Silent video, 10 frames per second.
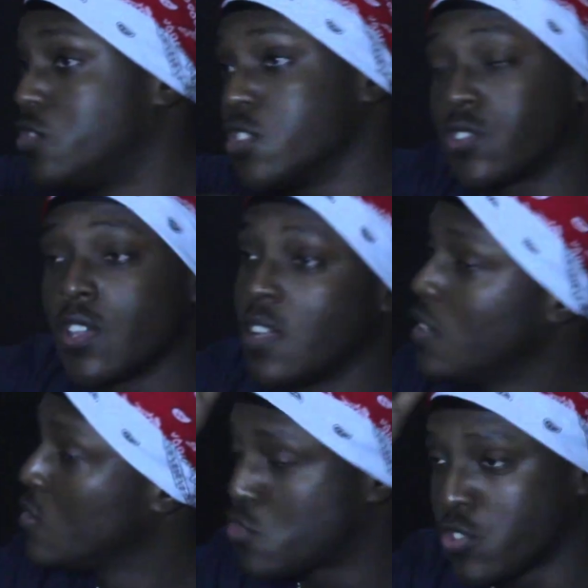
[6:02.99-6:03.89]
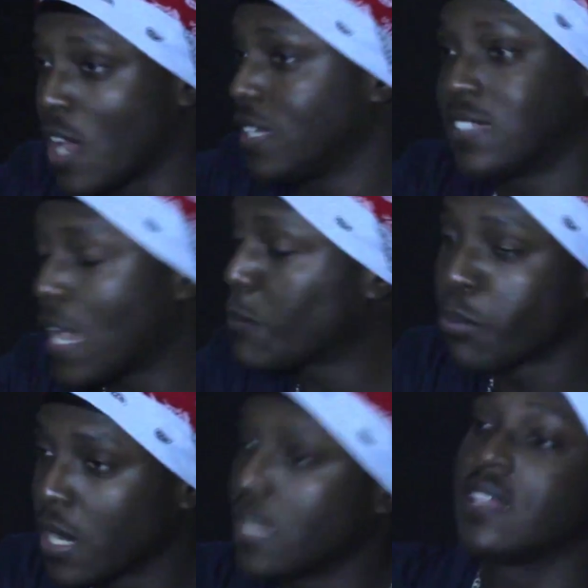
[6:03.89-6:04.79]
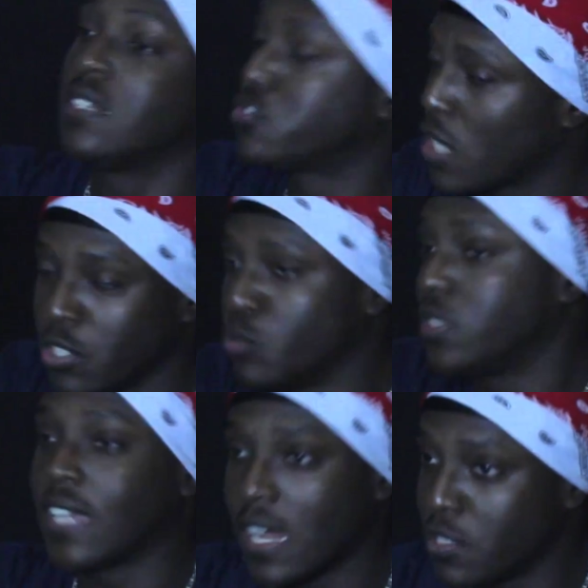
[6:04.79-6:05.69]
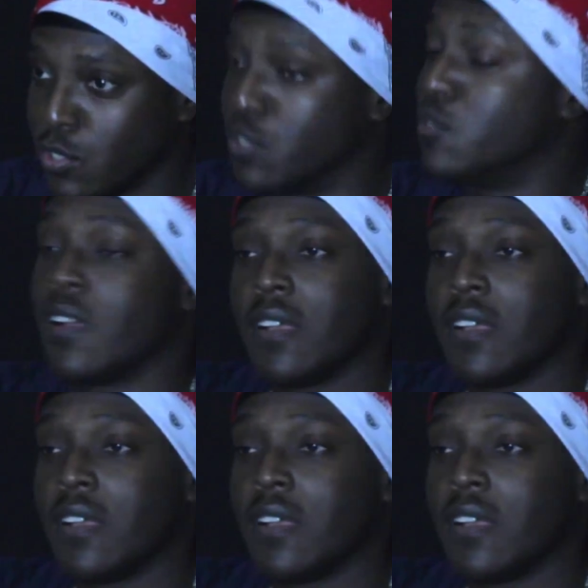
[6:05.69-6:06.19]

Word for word: Just but $300 million. Trying to get that bread and trying to do what they got to do.